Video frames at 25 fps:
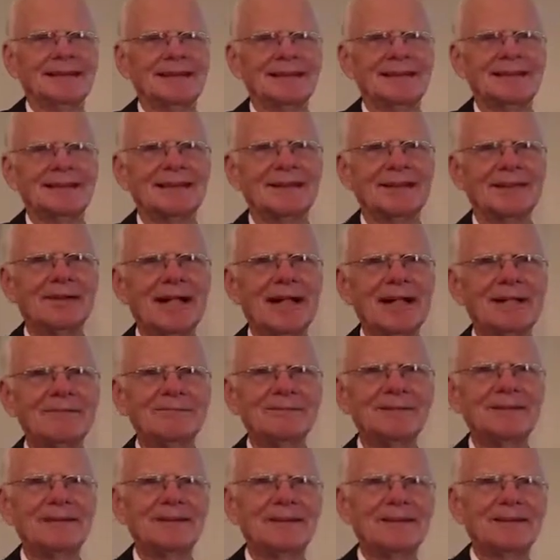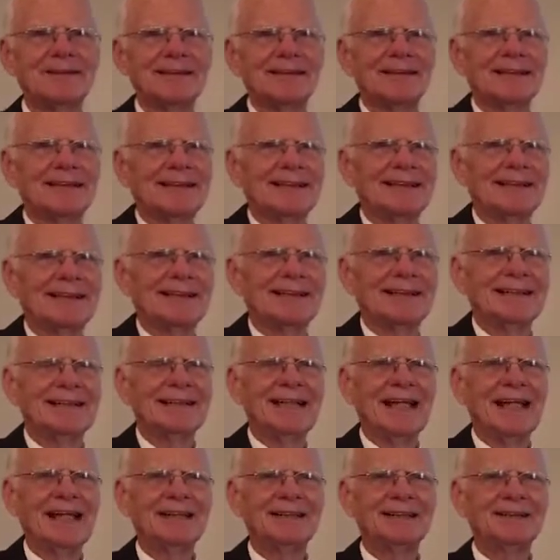So after
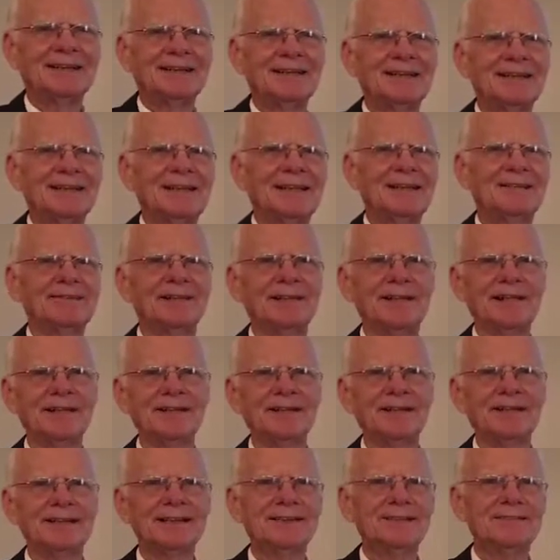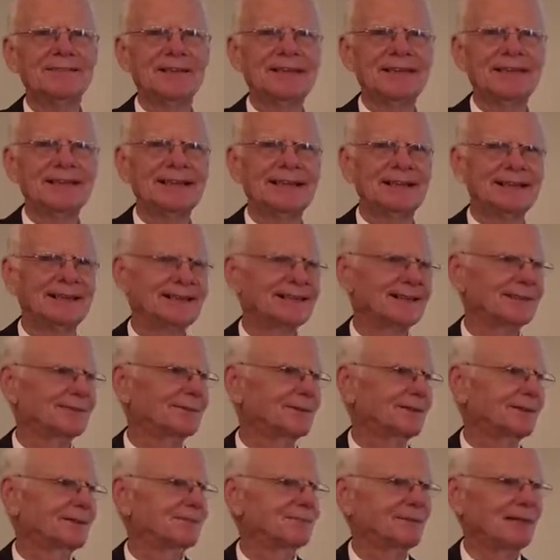Daniel is given all these visions,
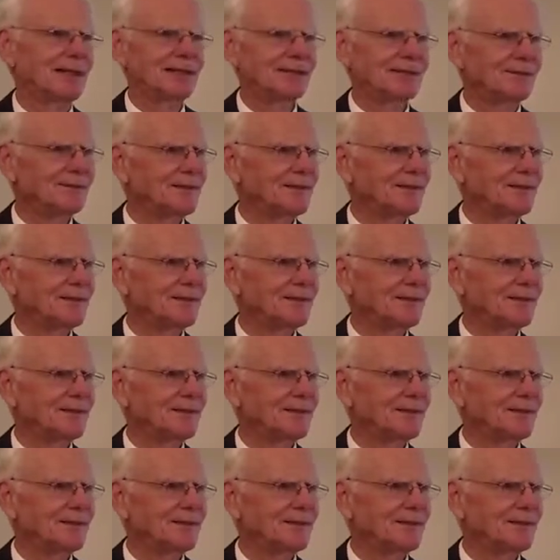which, by the